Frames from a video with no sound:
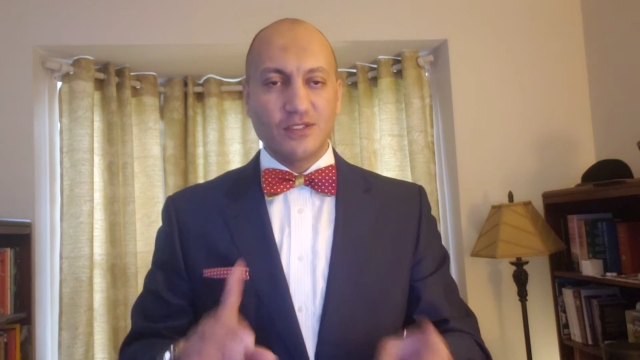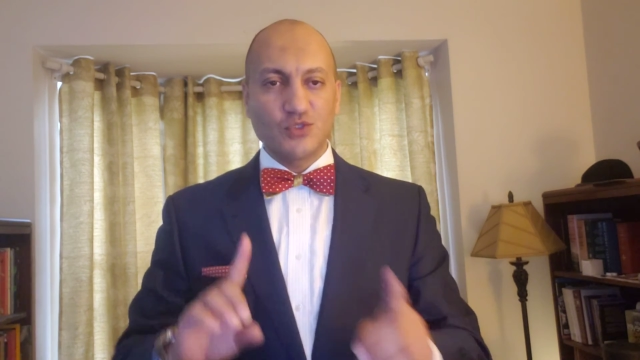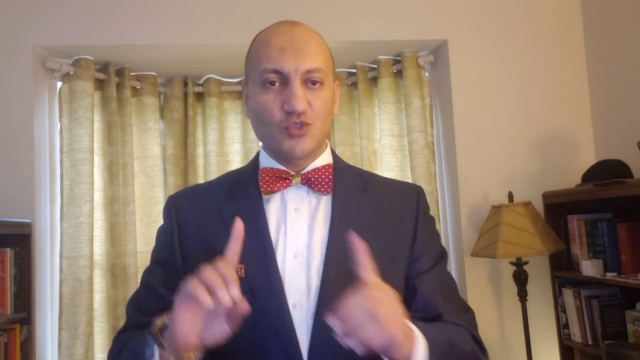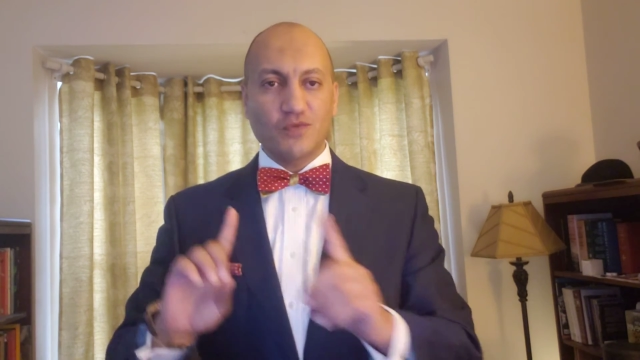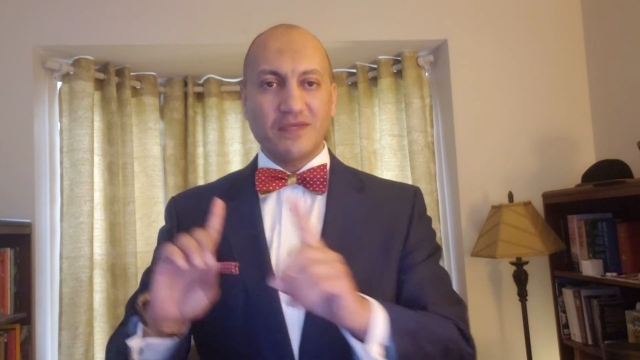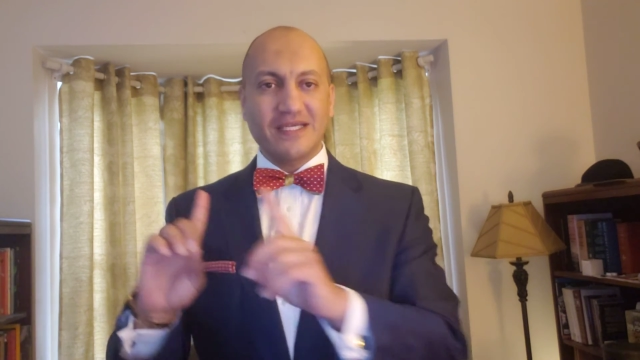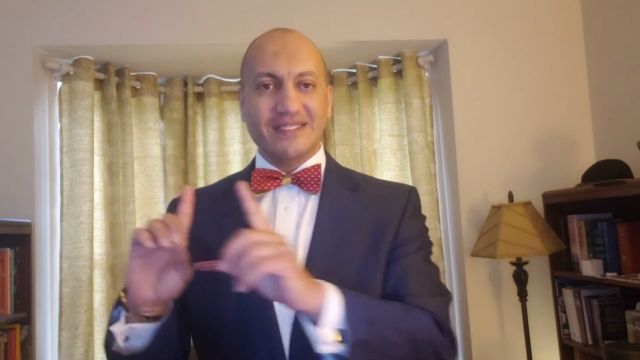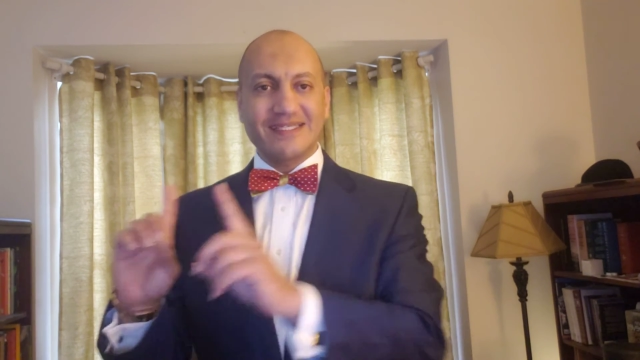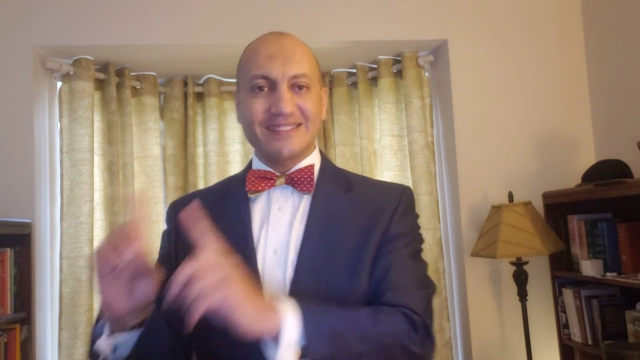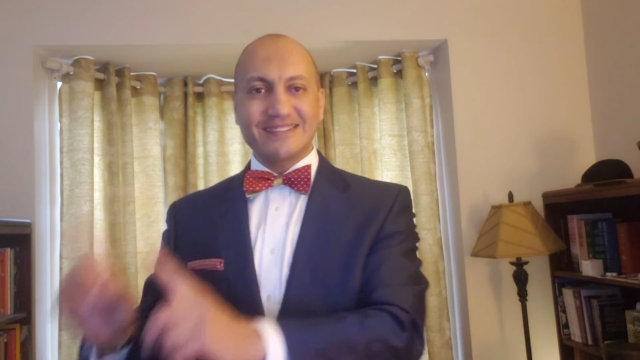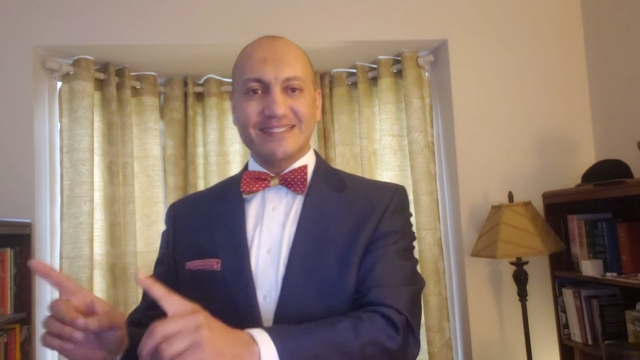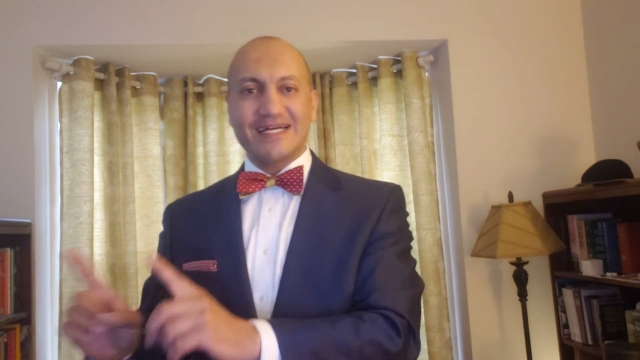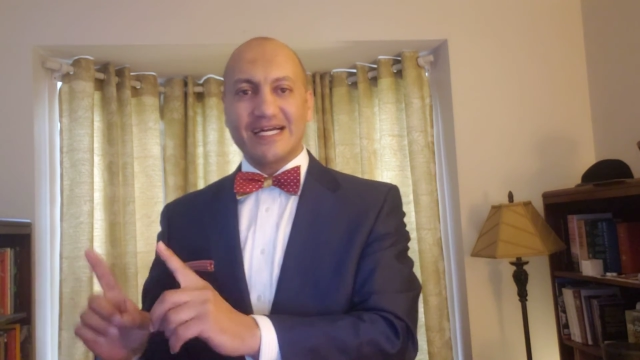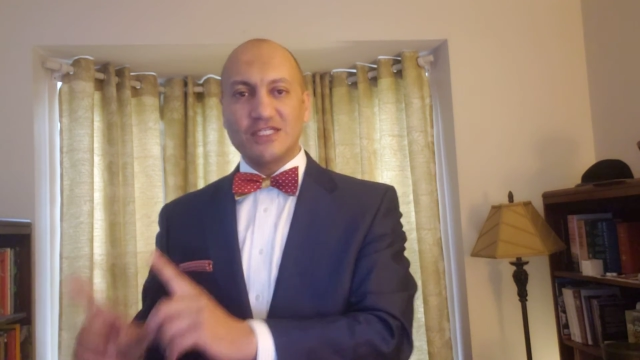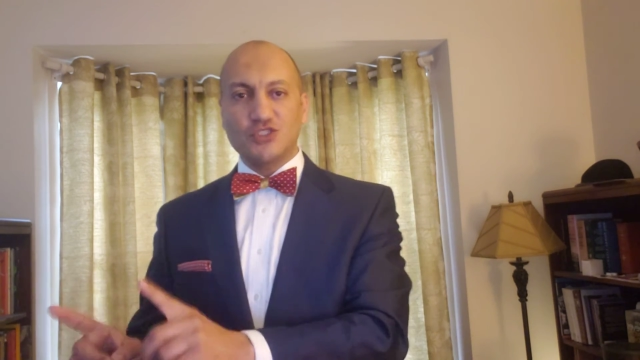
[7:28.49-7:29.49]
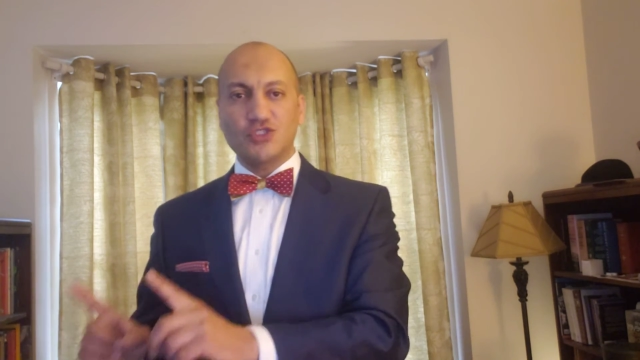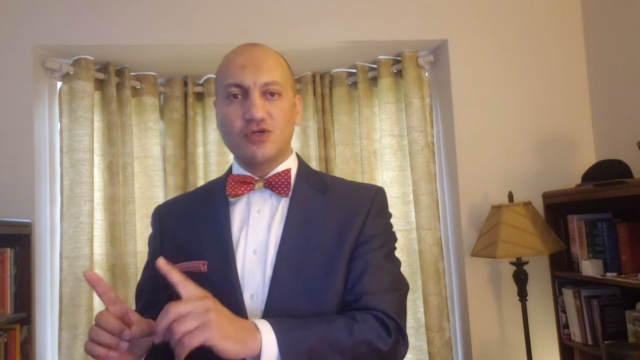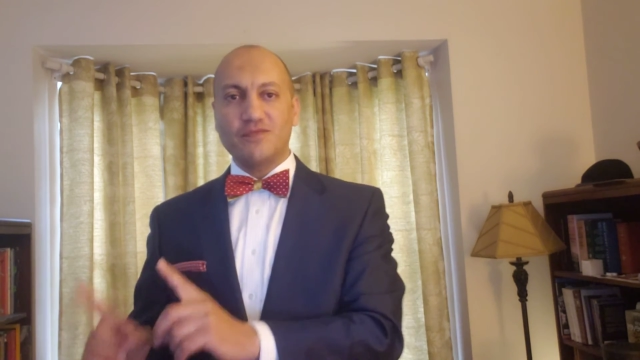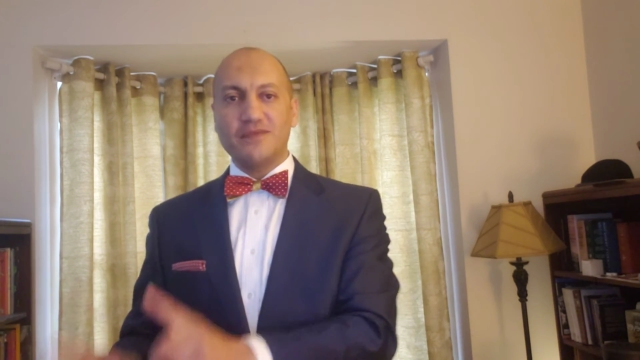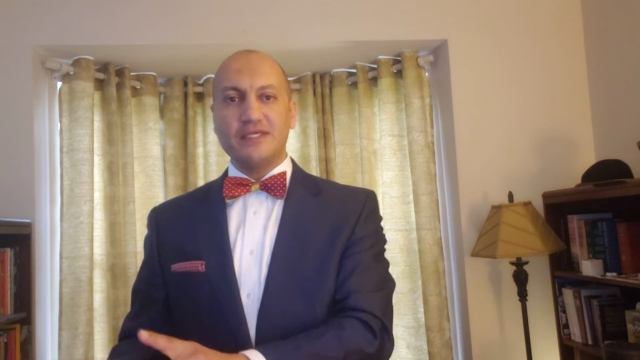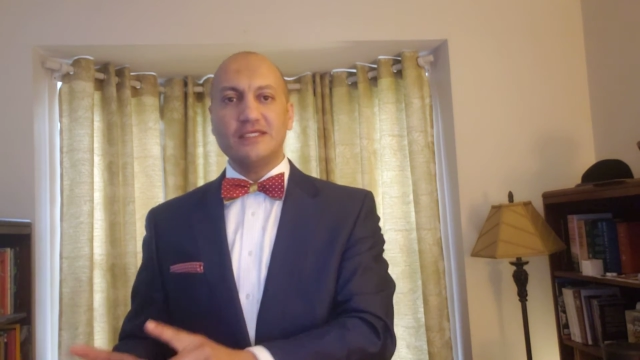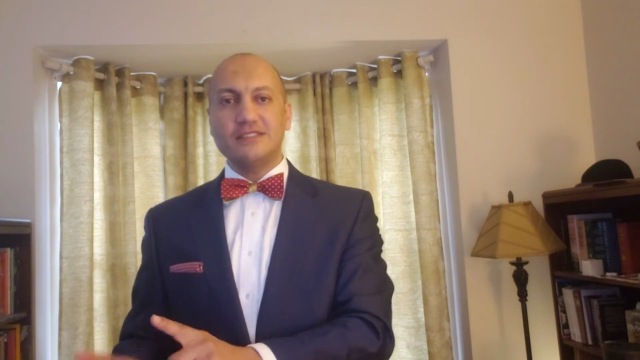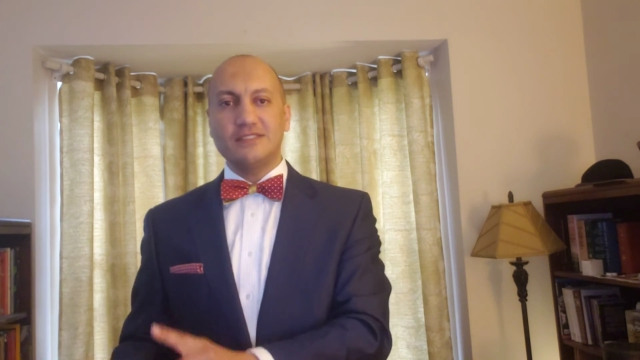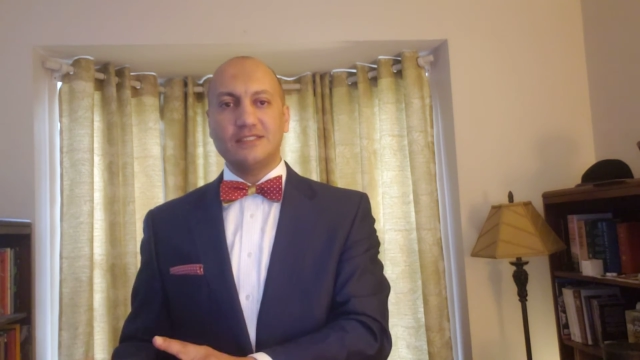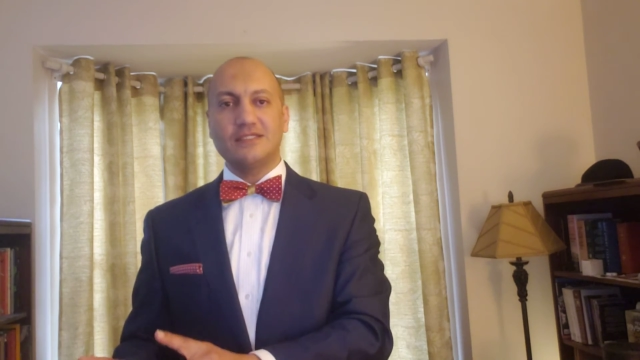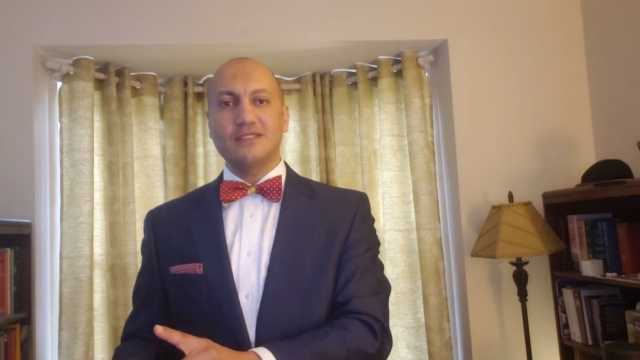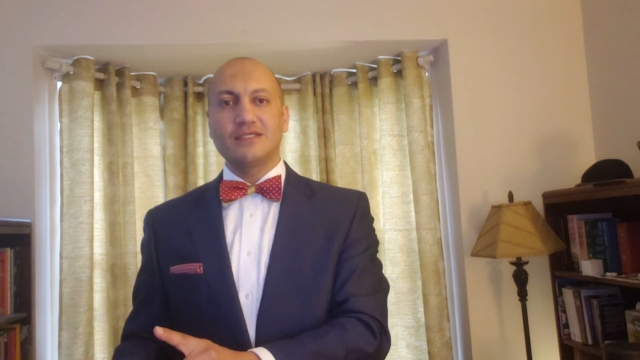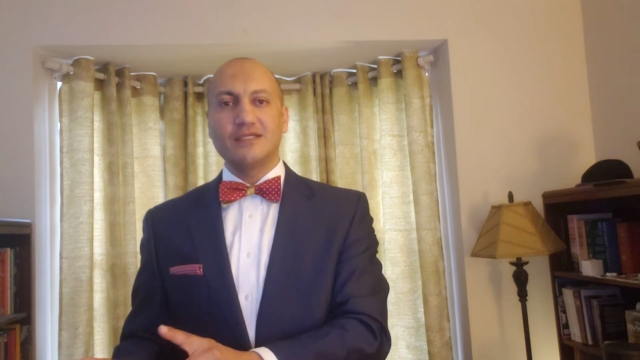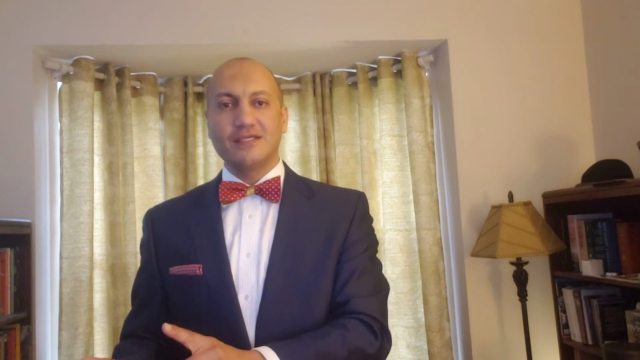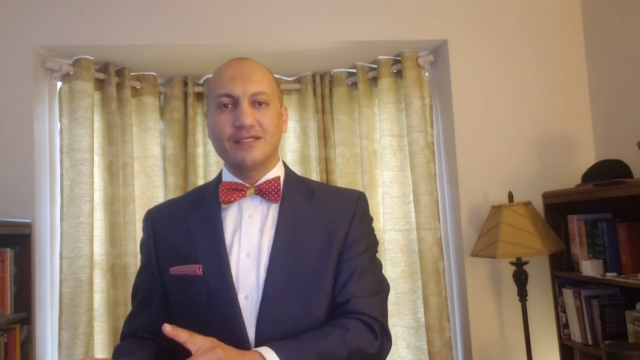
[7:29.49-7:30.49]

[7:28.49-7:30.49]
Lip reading: to make this guy's job easy.